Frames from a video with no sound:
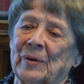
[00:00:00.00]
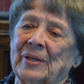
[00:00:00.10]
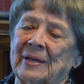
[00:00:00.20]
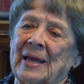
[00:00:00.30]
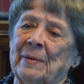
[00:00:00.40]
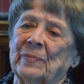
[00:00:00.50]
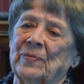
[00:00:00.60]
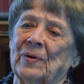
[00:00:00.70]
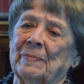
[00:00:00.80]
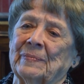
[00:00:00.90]
where they came
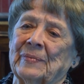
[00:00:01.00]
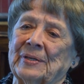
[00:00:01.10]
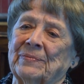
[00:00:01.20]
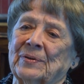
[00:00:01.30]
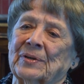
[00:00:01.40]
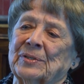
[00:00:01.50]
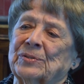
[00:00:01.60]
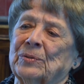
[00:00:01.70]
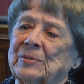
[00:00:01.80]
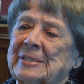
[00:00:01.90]
from, the different
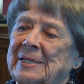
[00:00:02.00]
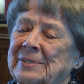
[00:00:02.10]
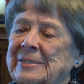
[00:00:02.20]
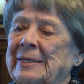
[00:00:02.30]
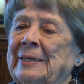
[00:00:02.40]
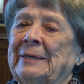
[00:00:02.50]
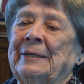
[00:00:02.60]
control centers.